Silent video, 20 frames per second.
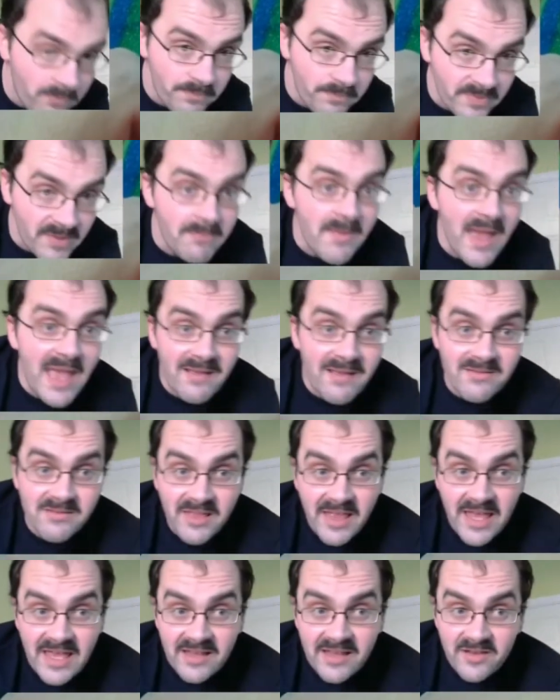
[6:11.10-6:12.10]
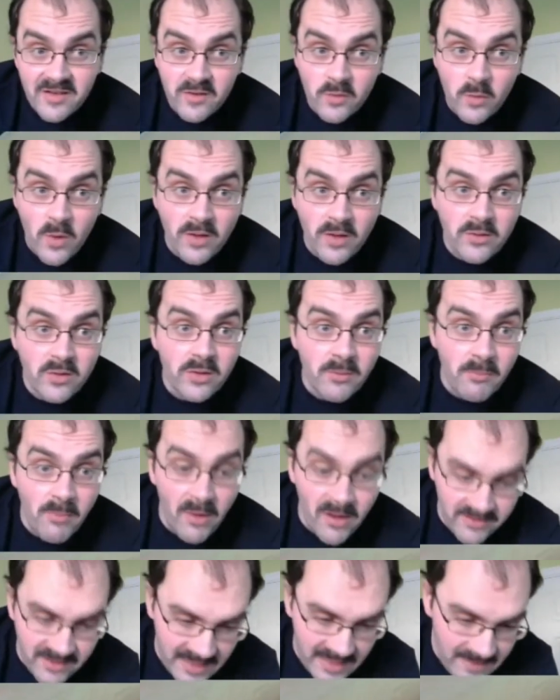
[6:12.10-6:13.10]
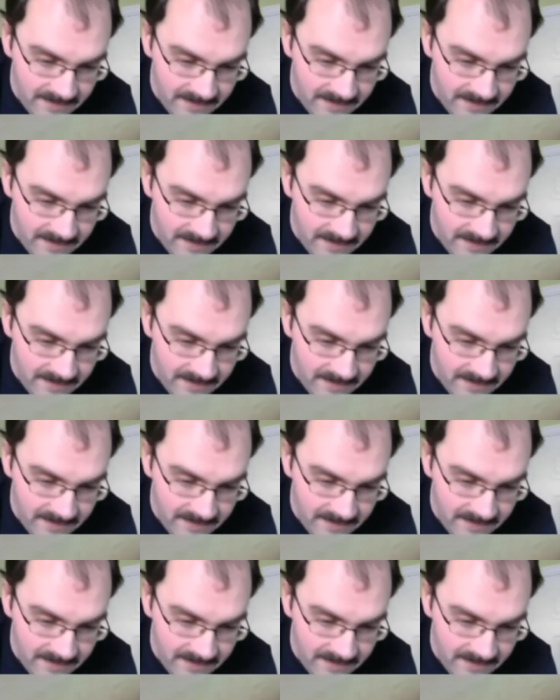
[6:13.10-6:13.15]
main thing is to do the body.